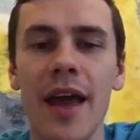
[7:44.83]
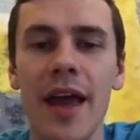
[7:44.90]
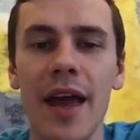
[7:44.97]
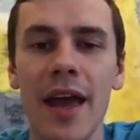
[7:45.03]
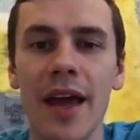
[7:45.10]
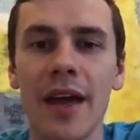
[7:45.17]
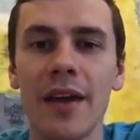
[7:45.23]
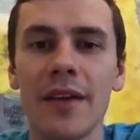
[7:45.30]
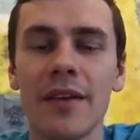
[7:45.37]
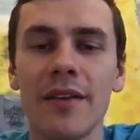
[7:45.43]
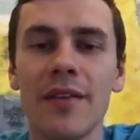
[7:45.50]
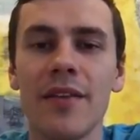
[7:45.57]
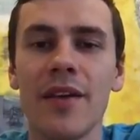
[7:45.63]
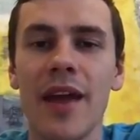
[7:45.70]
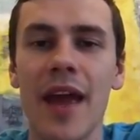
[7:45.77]
And
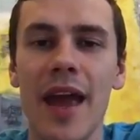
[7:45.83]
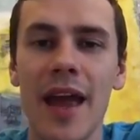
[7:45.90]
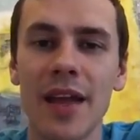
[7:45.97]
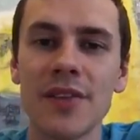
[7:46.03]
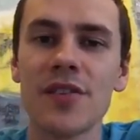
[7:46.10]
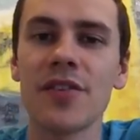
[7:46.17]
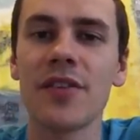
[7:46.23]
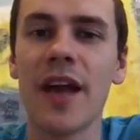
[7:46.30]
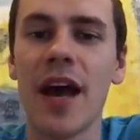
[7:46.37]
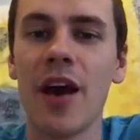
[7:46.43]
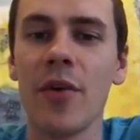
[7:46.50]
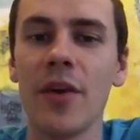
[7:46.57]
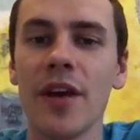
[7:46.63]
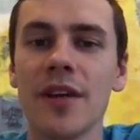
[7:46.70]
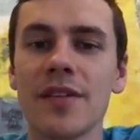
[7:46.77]
the answer
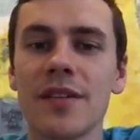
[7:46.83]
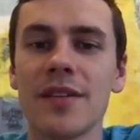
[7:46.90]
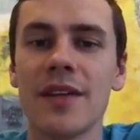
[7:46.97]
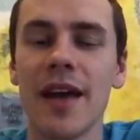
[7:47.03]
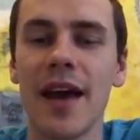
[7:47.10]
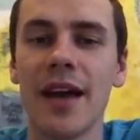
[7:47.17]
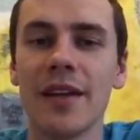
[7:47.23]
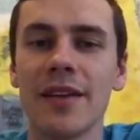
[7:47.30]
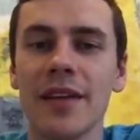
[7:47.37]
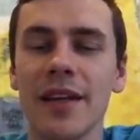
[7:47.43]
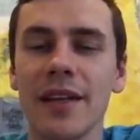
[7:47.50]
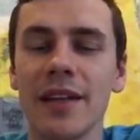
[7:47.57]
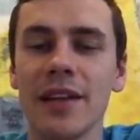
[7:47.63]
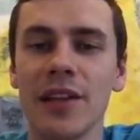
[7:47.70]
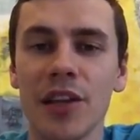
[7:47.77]
now is that
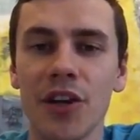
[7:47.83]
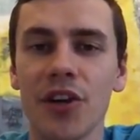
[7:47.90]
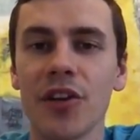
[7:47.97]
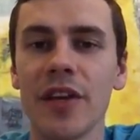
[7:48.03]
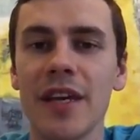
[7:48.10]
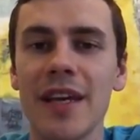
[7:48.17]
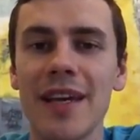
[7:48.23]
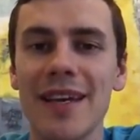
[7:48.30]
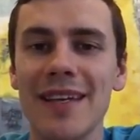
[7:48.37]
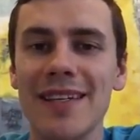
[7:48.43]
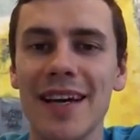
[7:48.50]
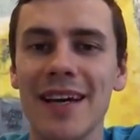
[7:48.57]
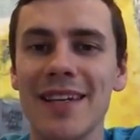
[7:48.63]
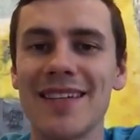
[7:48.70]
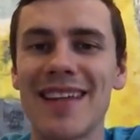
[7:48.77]
it literally
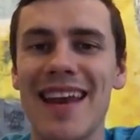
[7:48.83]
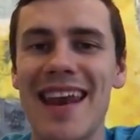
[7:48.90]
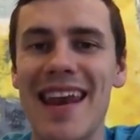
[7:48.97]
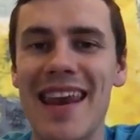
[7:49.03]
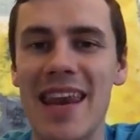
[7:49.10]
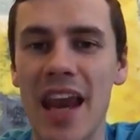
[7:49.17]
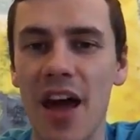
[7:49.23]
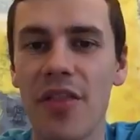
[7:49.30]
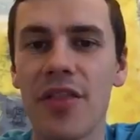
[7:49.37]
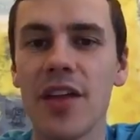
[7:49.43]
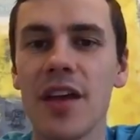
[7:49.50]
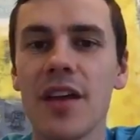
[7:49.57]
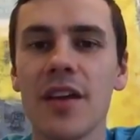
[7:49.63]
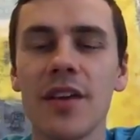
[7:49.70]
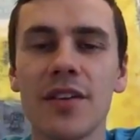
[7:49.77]
does
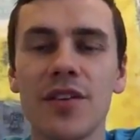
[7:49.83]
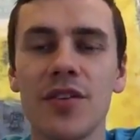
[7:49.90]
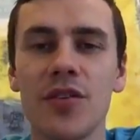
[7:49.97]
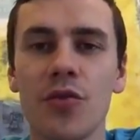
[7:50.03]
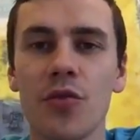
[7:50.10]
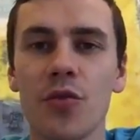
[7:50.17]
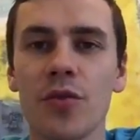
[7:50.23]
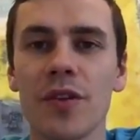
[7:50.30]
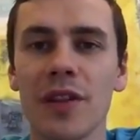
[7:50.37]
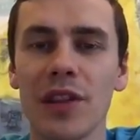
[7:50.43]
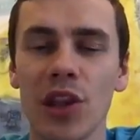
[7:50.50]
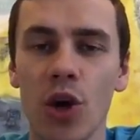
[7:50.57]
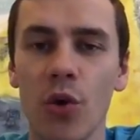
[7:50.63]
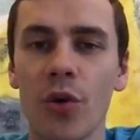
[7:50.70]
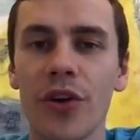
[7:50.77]
nothing to
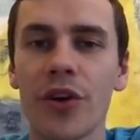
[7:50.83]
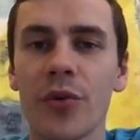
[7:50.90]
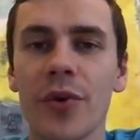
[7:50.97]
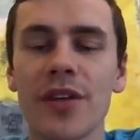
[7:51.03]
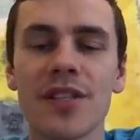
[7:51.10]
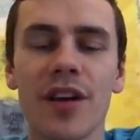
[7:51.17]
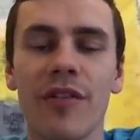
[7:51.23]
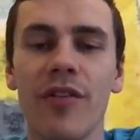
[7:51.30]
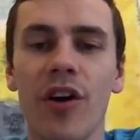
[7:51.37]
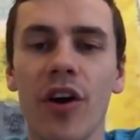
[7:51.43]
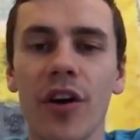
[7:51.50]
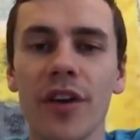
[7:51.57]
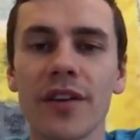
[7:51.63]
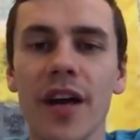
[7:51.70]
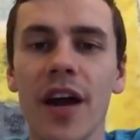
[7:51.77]
lower your risk of
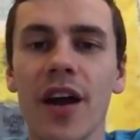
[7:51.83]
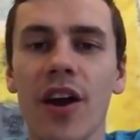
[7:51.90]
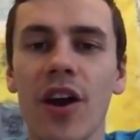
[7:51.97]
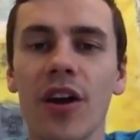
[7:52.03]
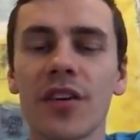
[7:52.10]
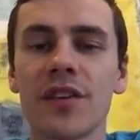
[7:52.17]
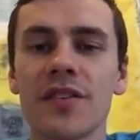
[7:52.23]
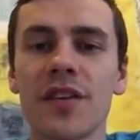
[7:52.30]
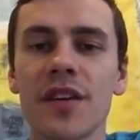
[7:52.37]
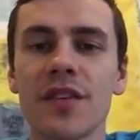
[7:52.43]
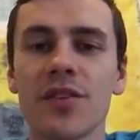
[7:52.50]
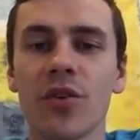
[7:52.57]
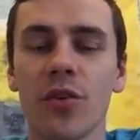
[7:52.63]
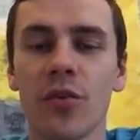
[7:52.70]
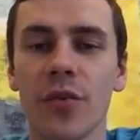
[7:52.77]
heart attack, heart
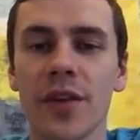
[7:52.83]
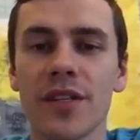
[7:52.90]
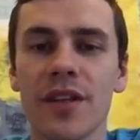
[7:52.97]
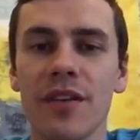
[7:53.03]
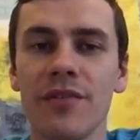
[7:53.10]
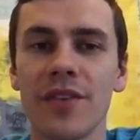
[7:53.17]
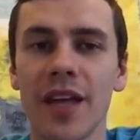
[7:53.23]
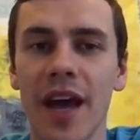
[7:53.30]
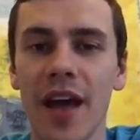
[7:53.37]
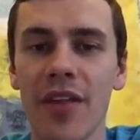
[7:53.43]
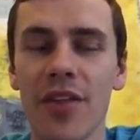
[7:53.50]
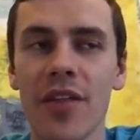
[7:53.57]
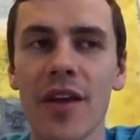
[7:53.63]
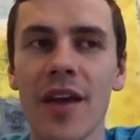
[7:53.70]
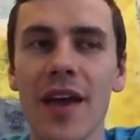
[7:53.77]
disease, or risk of
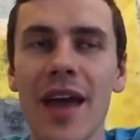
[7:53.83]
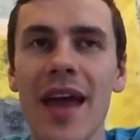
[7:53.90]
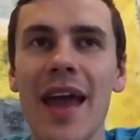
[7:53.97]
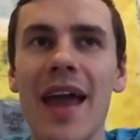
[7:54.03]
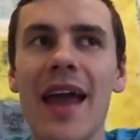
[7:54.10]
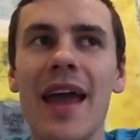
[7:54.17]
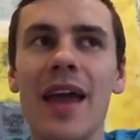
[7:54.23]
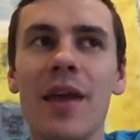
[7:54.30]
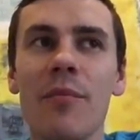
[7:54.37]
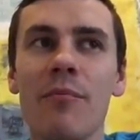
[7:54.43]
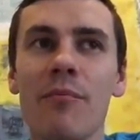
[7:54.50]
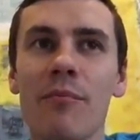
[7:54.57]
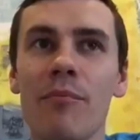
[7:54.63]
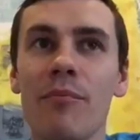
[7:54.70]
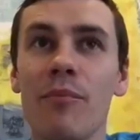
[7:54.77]
death.
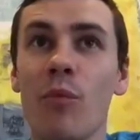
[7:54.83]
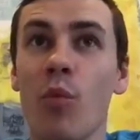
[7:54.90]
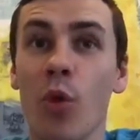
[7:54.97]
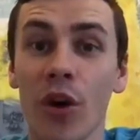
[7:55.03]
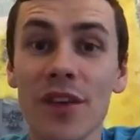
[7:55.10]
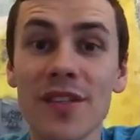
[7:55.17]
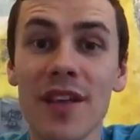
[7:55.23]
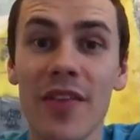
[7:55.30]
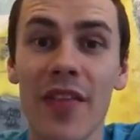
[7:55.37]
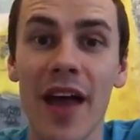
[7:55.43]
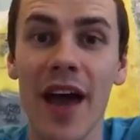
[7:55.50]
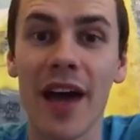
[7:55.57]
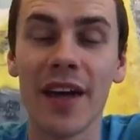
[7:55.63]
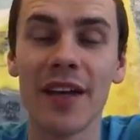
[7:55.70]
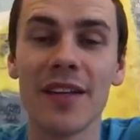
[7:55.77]
And worse than
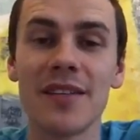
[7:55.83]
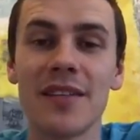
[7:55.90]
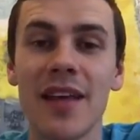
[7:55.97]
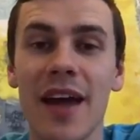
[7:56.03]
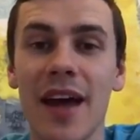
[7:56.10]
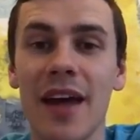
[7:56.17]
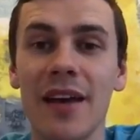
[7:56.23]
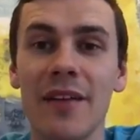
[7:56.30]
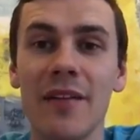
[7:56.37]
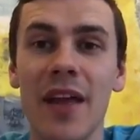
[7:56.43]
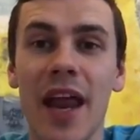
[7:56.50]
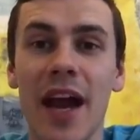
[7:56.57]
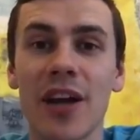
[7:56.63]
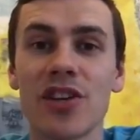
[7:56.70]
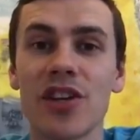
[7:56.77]
that is that it
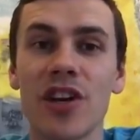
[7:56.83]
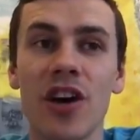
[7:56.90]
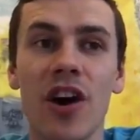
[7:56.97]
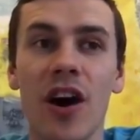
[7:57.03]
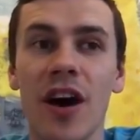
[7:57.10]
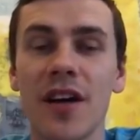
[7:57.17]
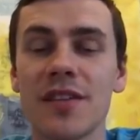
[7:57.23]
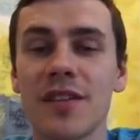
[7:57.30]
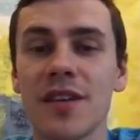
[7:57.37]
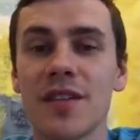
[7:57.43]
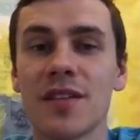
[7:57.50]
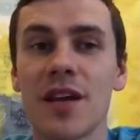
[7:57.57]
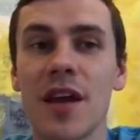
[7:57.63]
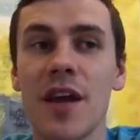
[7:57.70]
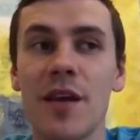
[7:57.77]
actually
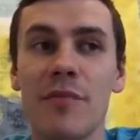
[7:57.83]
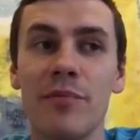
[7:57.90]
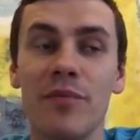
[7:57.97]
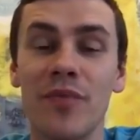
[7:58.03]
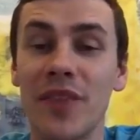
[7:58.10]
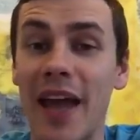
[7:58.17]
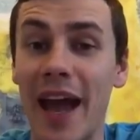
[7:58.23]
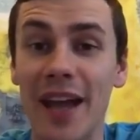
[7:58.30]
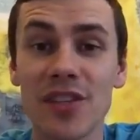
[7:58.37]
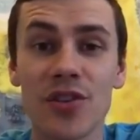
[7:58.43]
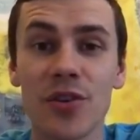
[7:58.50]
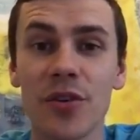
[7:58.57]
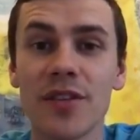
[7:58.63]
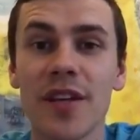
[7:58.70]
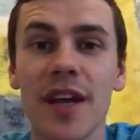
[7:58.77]
causes
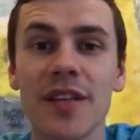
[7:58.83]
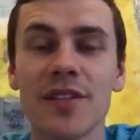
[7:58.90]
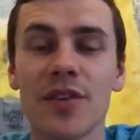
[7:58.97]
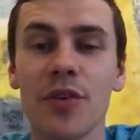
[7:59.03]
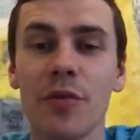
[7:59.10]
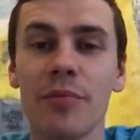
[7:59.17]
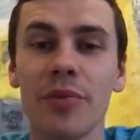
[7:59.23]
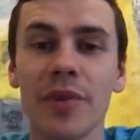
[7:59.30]
gastrointestinal